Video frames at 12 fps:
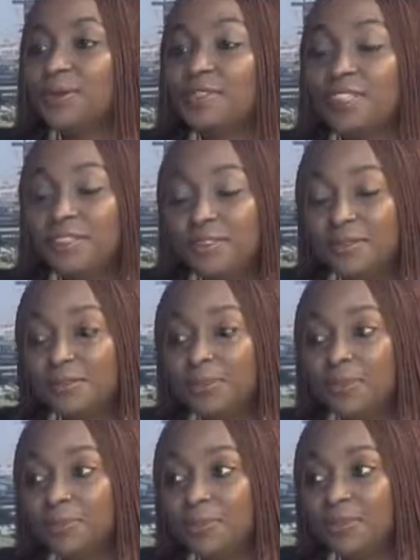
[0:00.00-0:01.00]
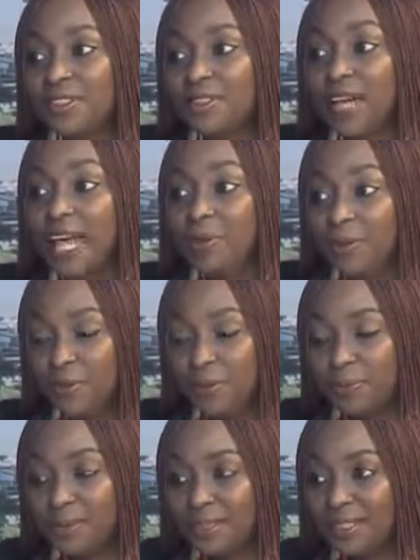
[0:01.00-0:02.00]
So change in proceeds,
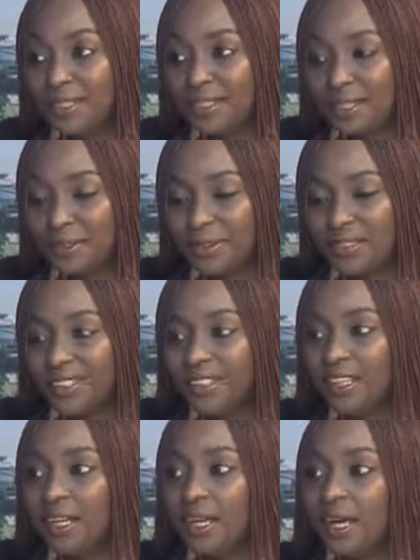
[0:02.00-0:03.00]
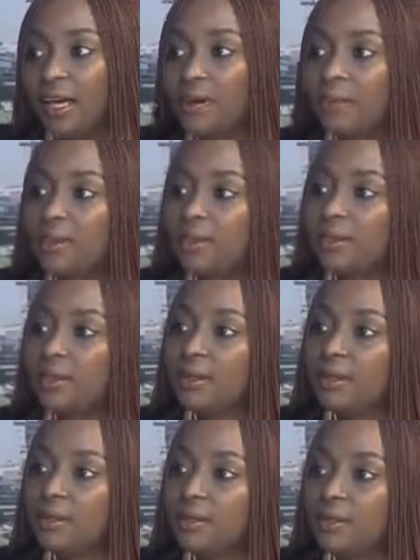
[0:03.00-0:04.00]
IPO proceeds actually.
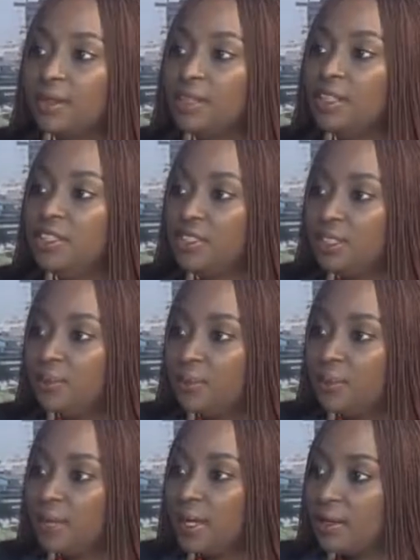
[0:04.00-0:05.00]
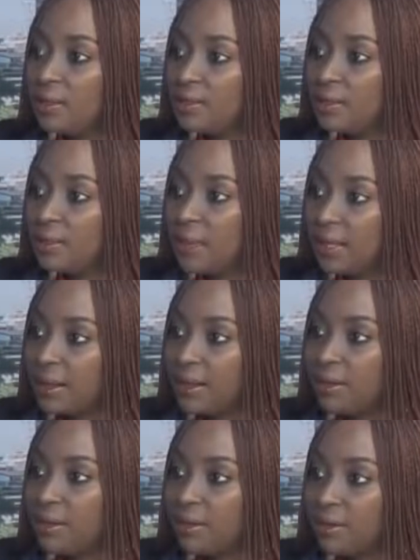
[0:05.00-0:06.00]
So initially when we had gone to the
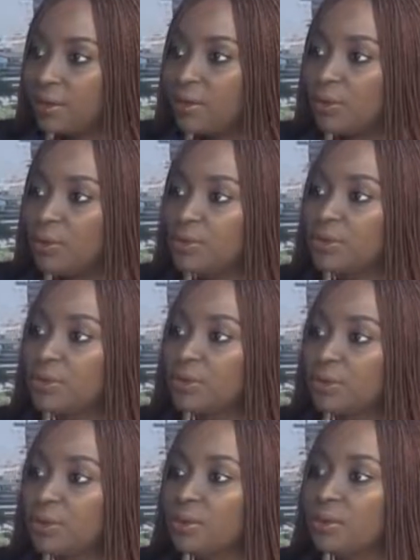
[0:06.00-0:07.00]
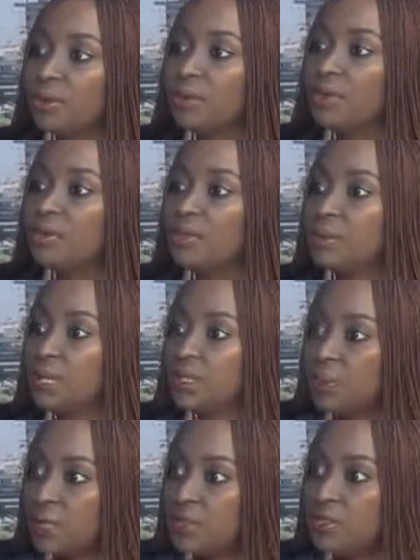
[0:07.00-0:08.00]
market, the thought was to go into some
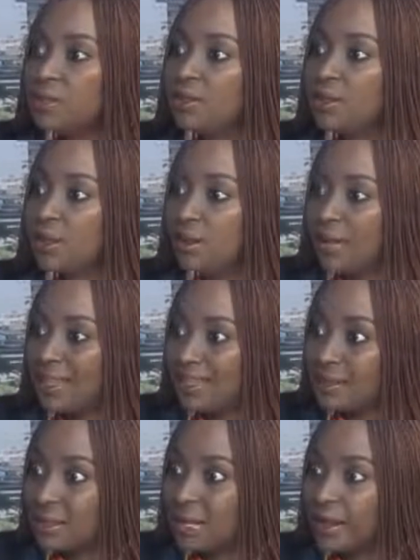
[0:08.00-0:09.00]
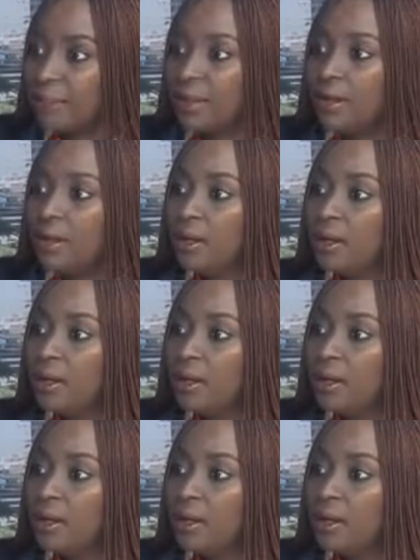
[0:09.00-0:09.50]
expansion and at the time.